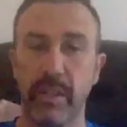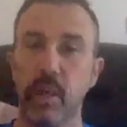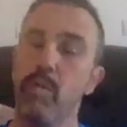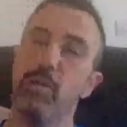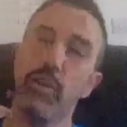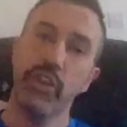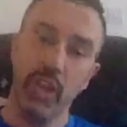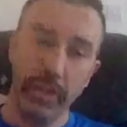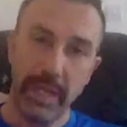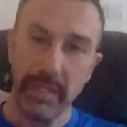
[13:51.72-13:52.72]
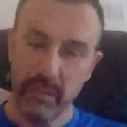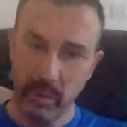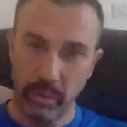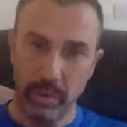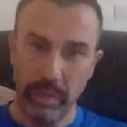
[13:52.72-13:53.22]
Well, shut that
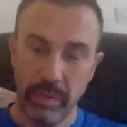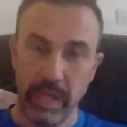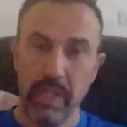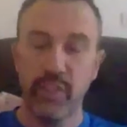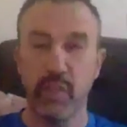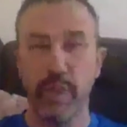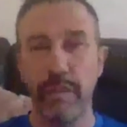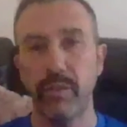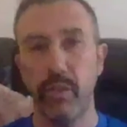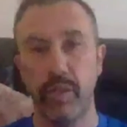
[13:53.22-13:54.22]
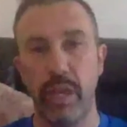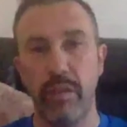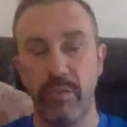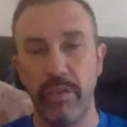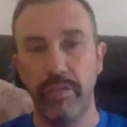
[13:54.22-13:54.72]
door, surround
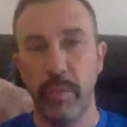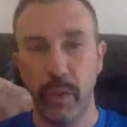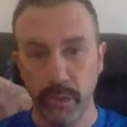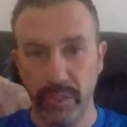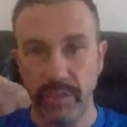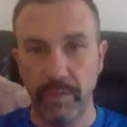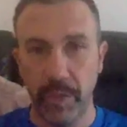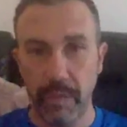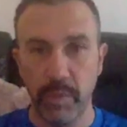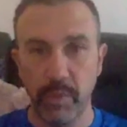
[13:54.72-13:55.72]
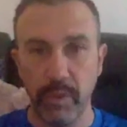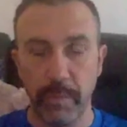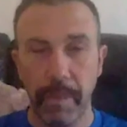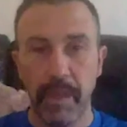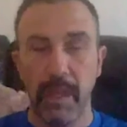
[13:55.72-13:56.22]
yourself with positive people.
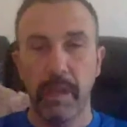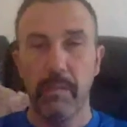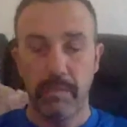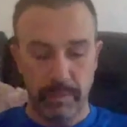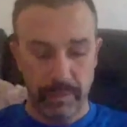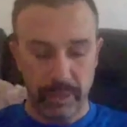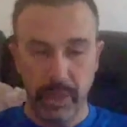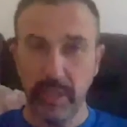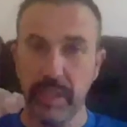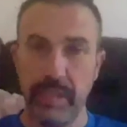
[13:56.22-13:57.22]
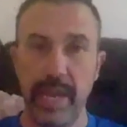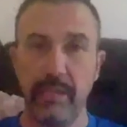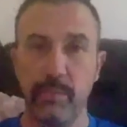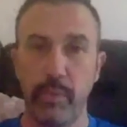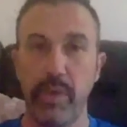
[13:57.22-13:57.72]

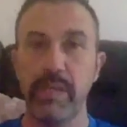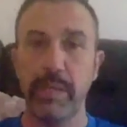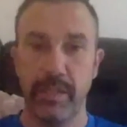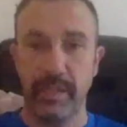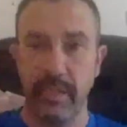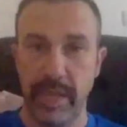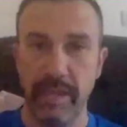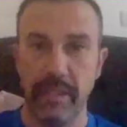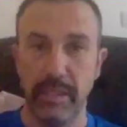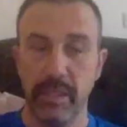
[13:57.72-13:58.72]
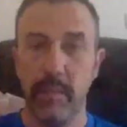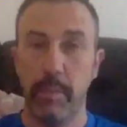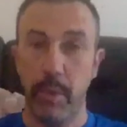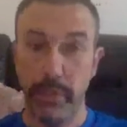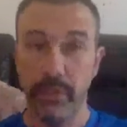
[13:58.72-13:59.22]
Success breeds success.
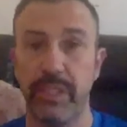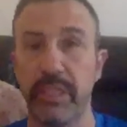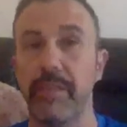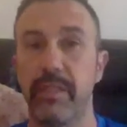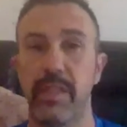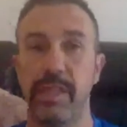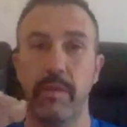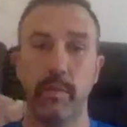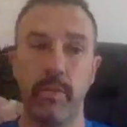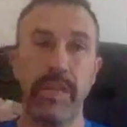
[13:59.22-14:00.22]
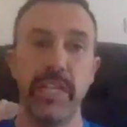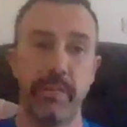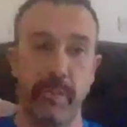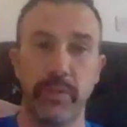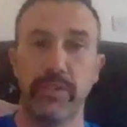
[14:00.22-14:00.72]
Positivity breeds
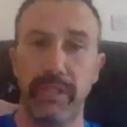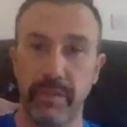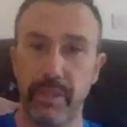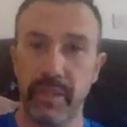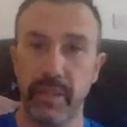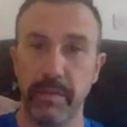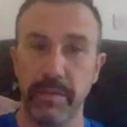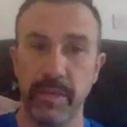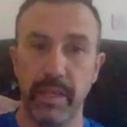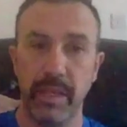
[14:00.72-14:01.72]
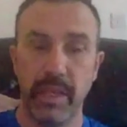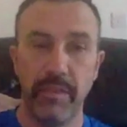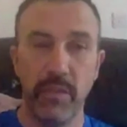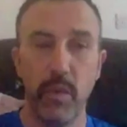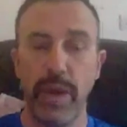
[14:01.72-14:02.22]
positivity.
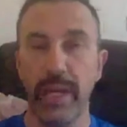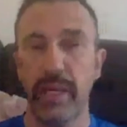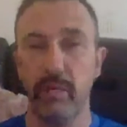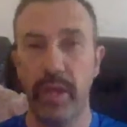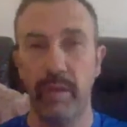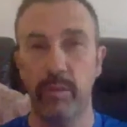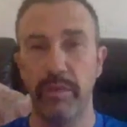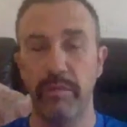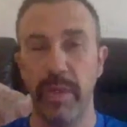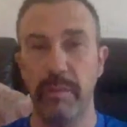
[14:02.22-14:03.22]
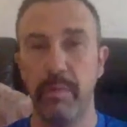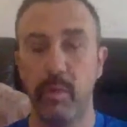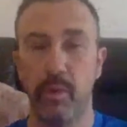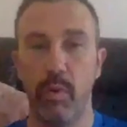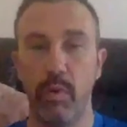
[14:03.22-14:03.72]
If you're hanging around with
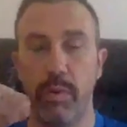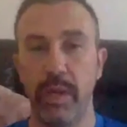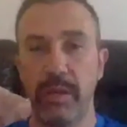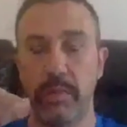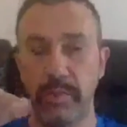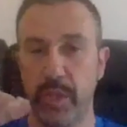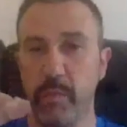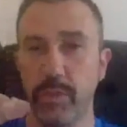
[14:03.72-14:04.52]
people or someone's